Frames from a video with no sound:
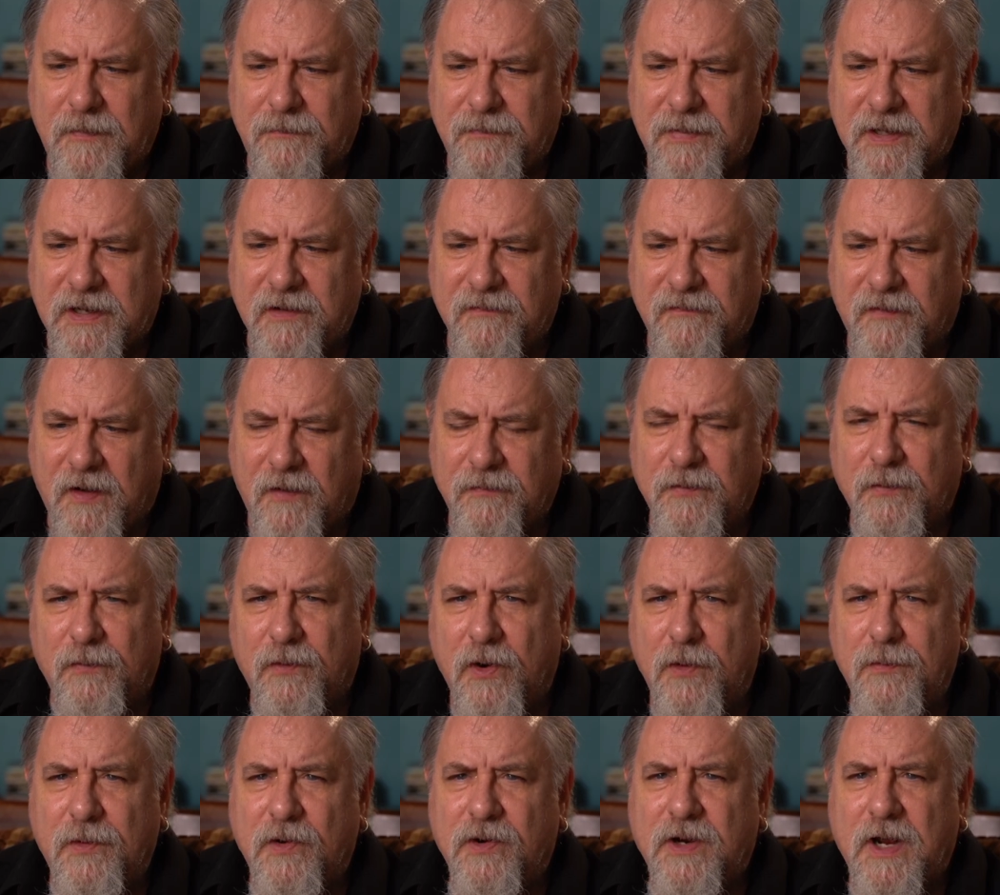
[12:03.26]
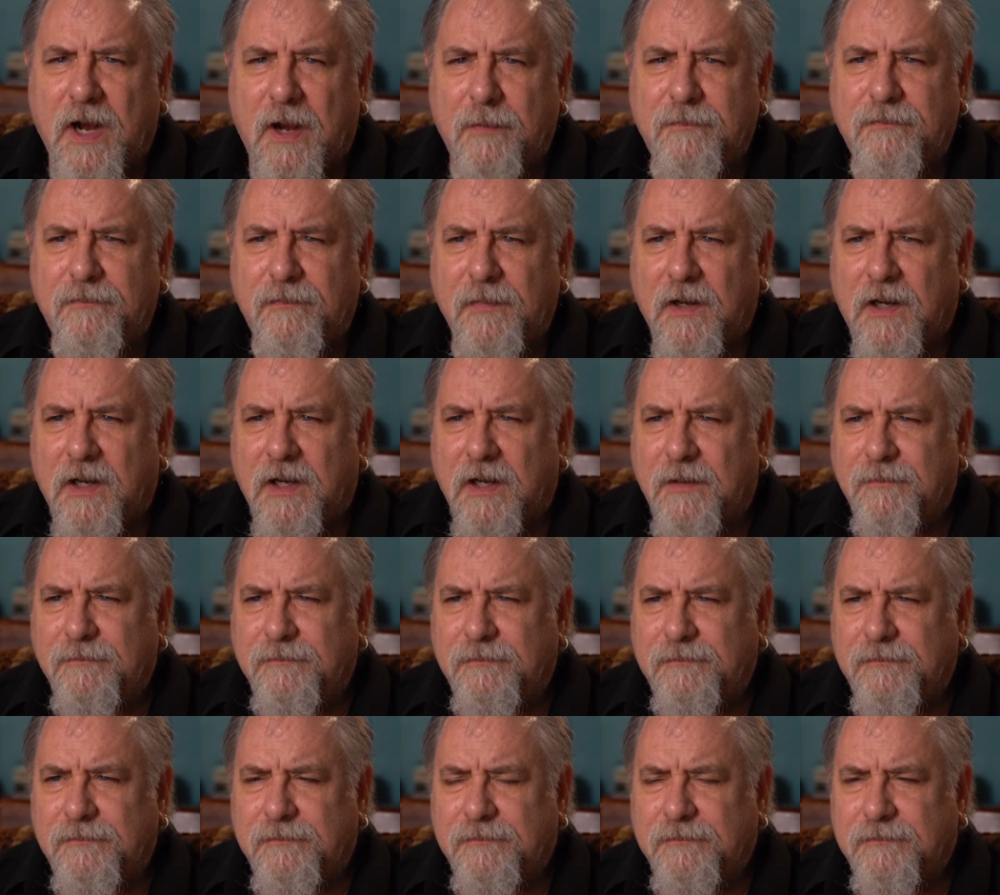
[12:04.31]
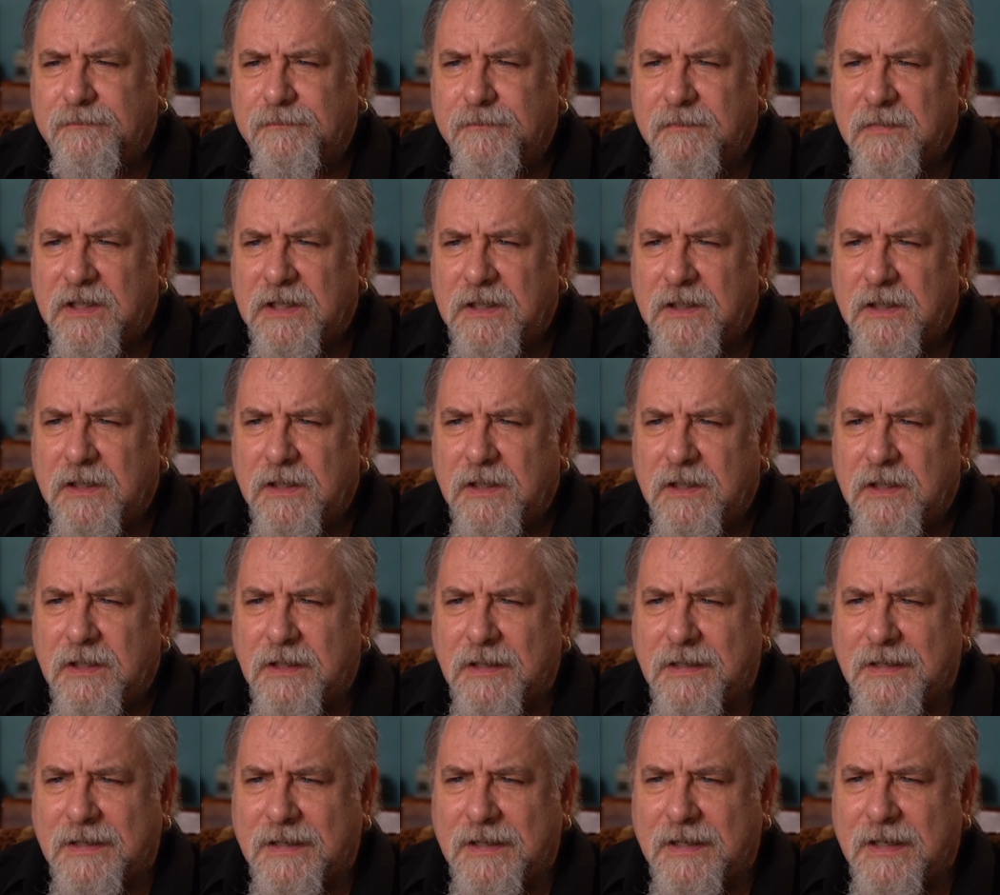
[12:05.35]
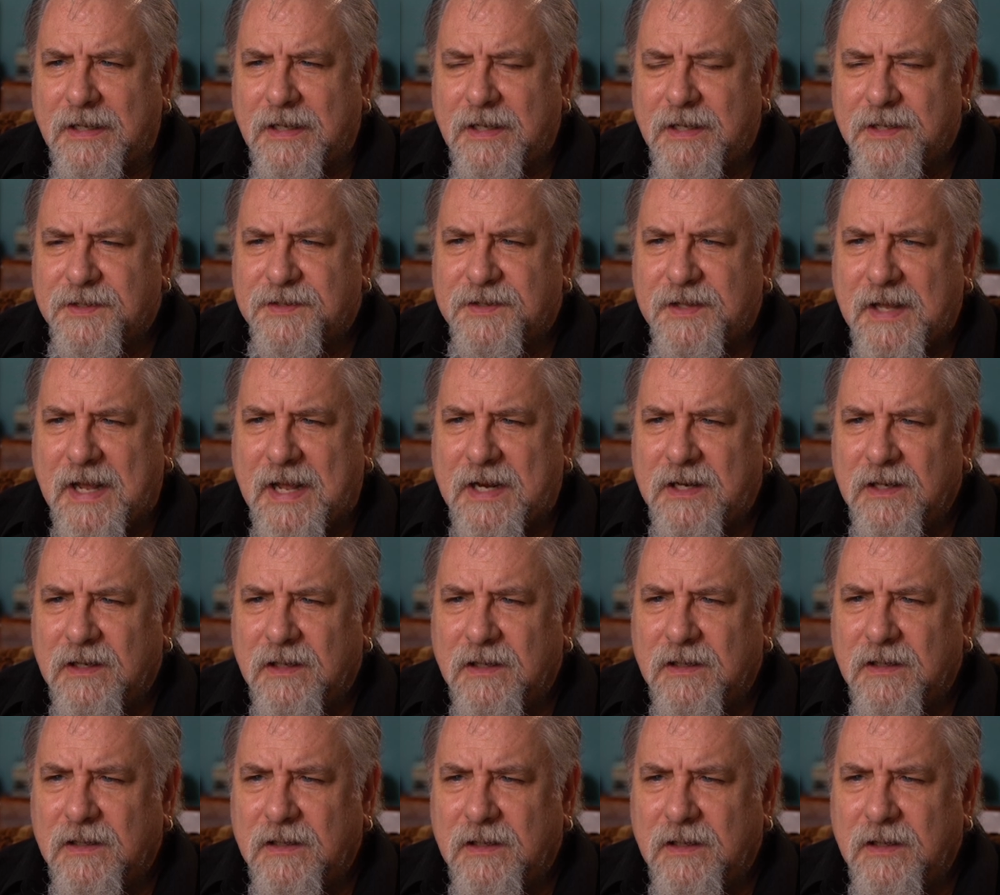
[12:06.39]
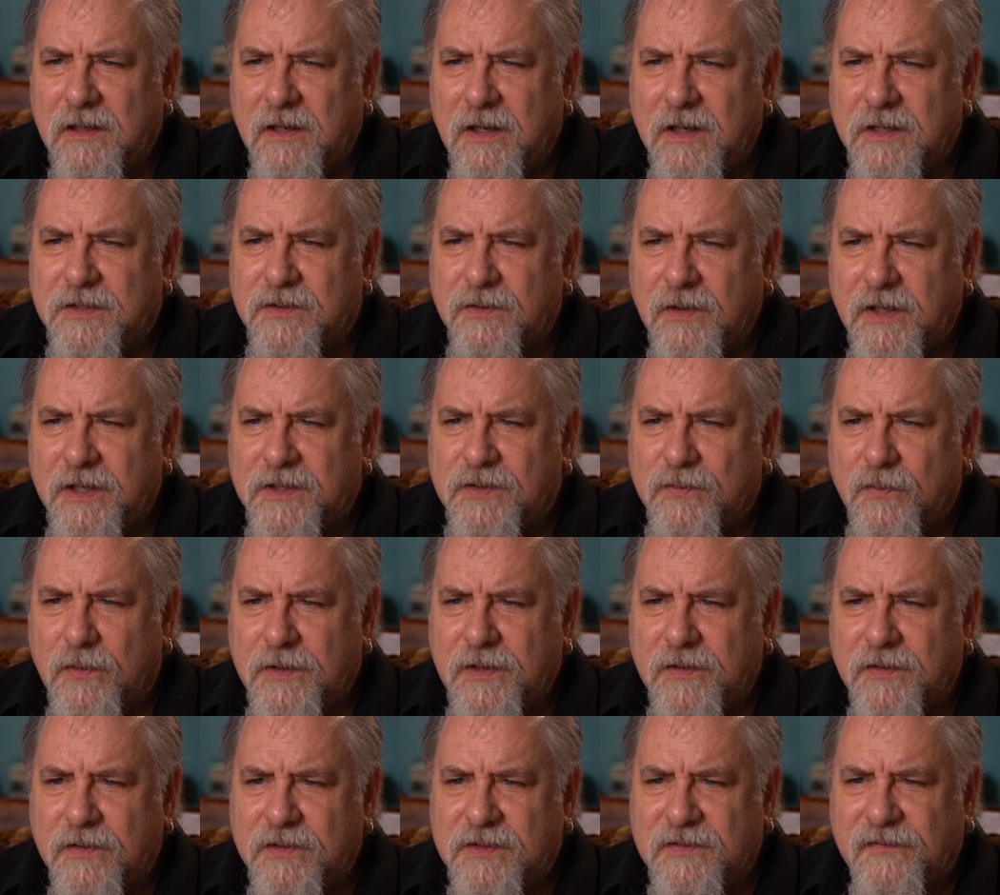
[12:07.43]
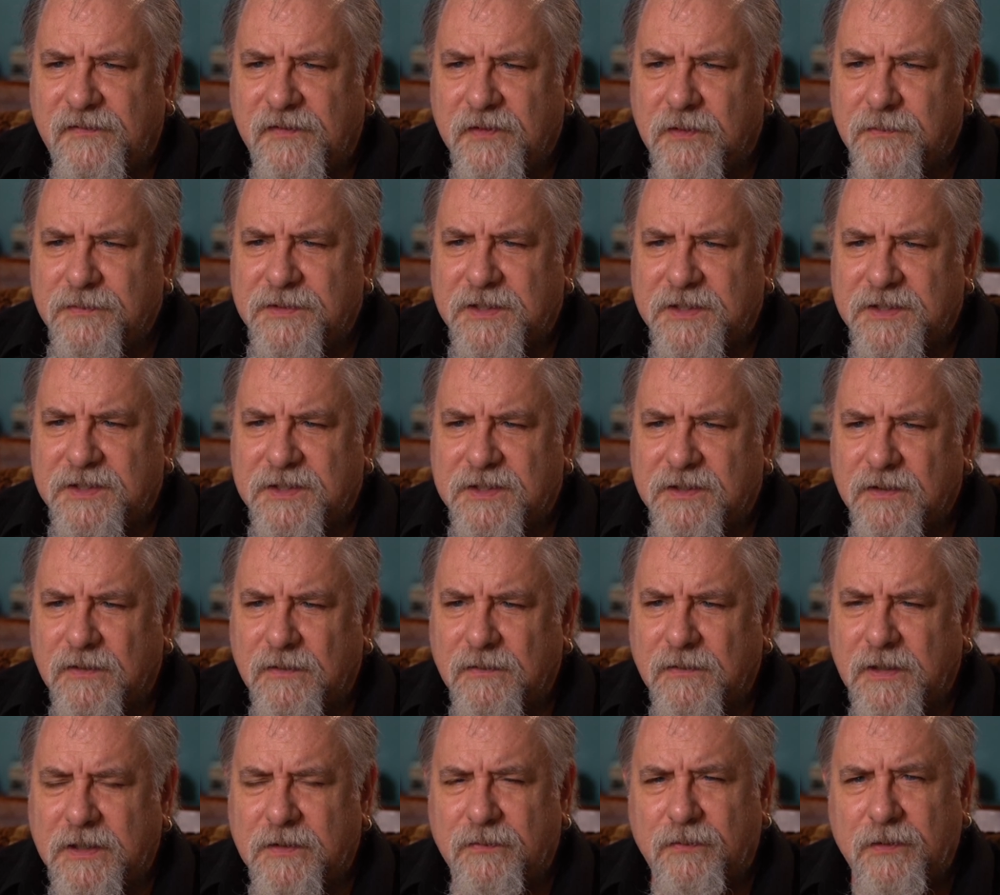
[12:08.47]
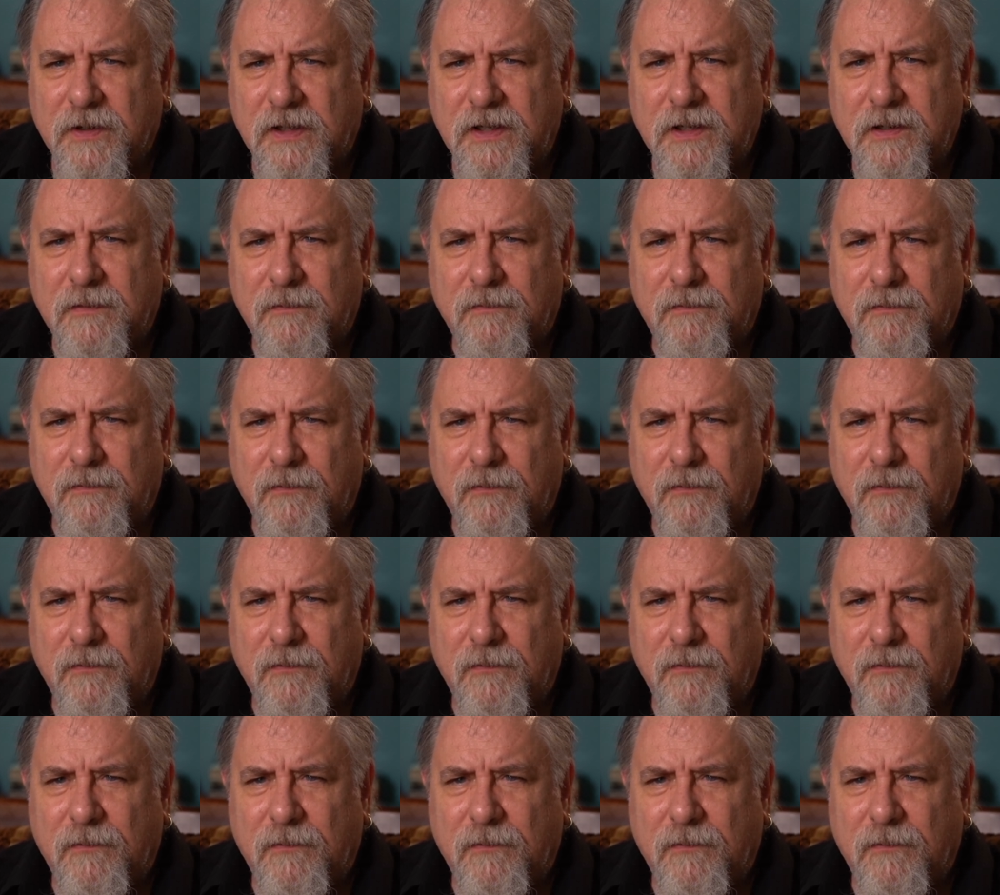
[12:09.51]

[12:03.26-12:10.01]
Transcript: being involved with RoboCop is that it's one of those films that still like really